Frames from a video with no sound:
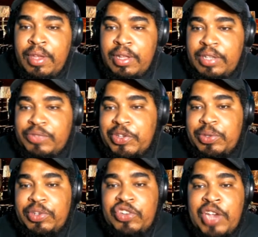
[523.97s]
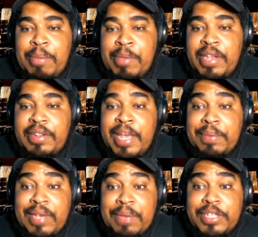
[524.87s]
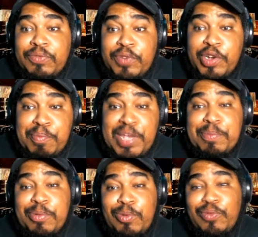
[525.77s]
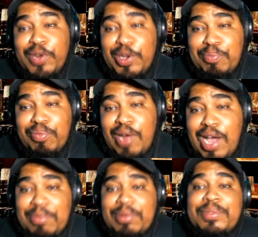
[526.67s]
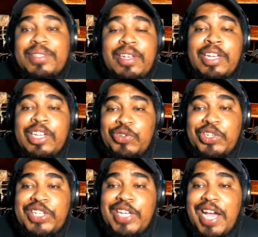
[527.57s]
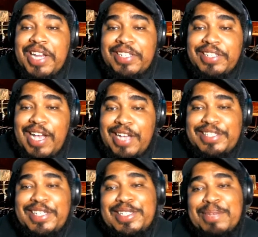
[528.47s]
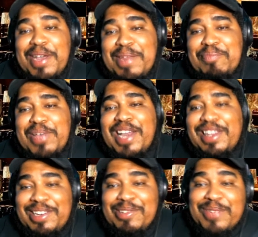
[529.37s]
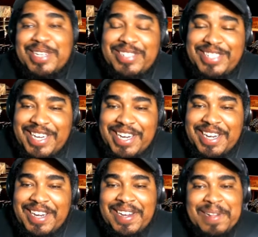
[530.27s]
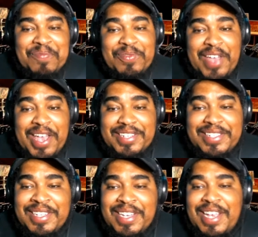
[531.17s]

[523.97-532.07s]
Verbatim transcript: Let's read through this chat, man. Dame Time says, real people, real problems. Treat you God, he says, I seen somebody battle in a wheelchair. Facts.